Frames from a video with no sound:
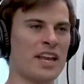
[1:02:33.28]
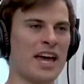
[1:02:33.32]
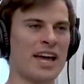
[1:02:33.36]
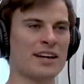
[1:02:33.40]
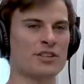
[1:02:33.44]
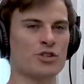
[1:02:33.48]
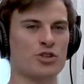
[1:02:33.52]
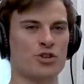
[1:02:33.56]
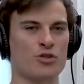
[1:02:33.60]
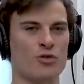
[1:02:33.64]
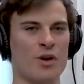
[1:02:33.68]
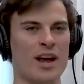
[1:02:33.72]
for Nat
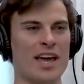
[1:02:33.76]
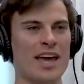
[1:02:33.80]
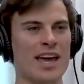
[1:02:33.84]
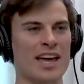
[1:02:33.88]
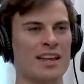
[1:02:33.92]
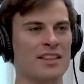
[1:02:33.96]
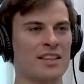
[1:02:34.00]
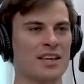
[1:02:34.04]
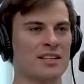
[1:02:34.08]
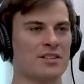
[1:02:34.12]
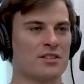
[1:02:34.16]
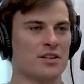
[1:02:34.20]

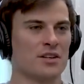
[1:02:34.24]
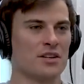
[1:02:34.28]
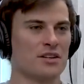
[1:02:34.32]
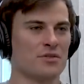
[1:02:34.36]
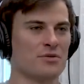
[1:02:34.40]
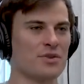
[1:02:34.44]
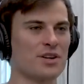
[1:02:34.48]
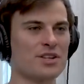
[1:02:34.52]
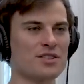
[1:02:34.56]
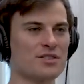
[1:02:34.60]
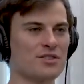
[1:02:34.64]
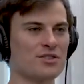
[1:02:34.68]
Tran. That's the only
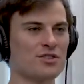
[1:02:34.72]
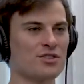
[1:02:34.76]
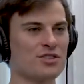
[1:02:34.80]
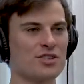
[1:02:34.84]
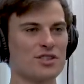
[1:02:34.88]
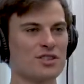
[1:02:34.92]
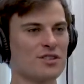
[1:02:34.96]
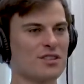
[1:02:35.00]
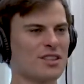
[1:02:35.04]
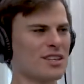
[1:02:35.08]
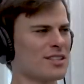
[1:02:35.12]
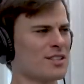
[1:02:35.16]

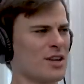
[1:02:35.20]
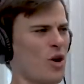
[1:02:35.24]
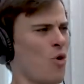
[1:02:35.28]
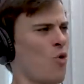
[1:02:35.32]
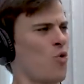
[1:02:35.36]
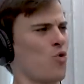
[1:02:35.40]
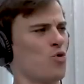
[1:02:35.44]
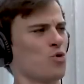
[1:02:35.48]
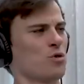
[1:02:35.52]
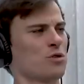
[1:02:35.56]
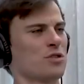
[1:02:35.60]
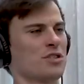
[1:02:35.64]
reason that's
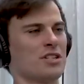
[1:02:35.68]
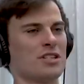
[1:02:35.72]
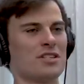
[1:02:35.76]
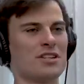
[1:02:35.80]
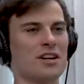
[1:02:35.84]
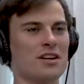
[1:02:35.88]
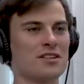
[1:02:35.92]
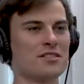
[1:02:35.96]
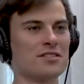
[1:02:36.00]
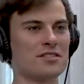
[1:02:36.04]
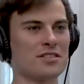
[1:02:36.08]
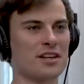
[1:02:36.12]
all she
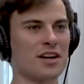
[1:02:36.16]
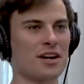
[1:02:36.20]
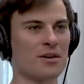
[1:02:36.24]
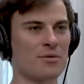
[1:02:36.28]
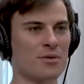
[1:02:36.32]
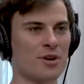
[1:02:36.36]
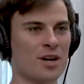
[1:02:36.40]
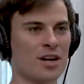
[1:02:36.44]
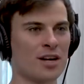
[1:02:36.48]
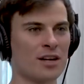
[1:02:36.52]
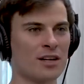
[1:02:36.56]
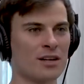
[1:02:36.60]
does now,
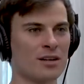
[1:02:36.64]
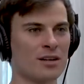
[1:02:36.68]
right?